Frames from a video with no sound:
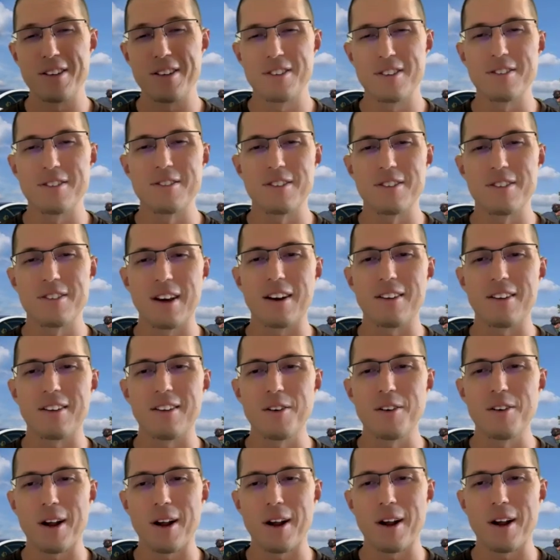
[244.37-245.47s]
It's like a little
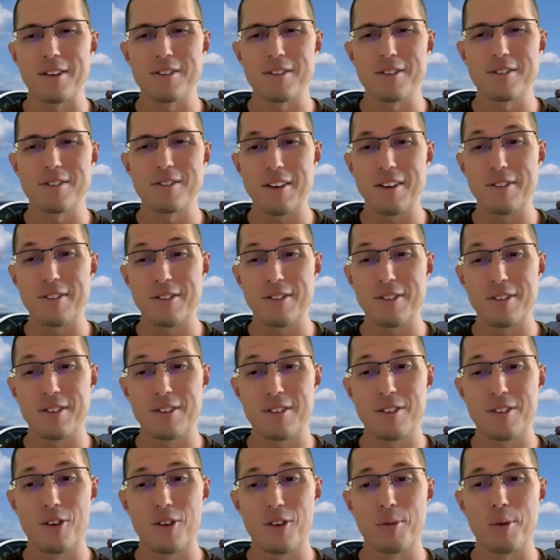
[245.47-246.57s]
bit outside of the
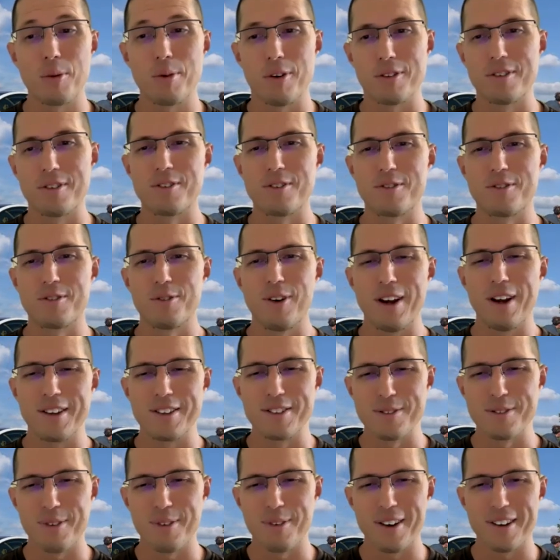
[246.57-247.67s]
normal person's range,
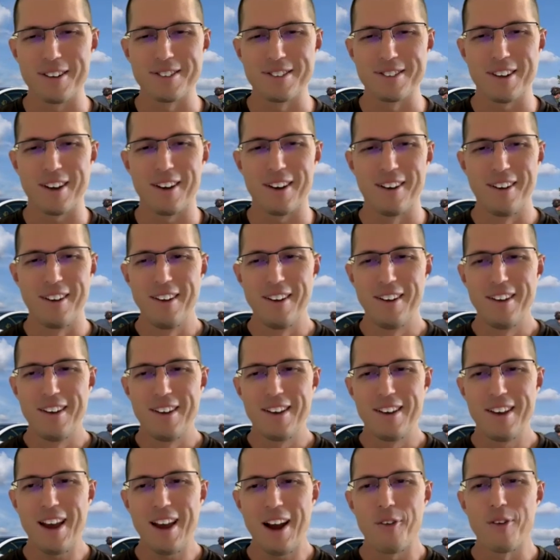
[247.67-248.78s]
but it's
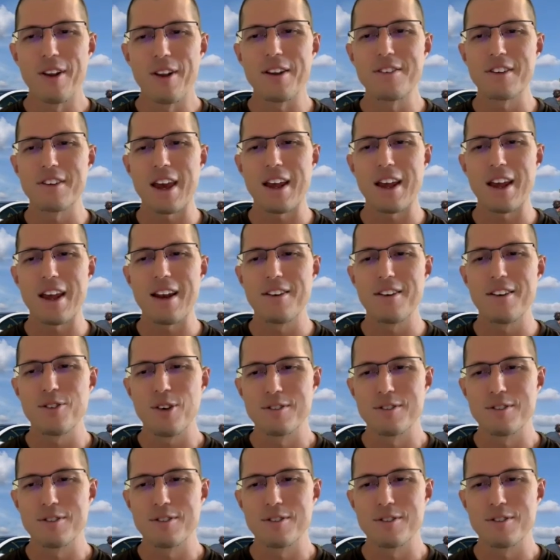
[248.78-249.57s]
yeah. Well, let's get into it.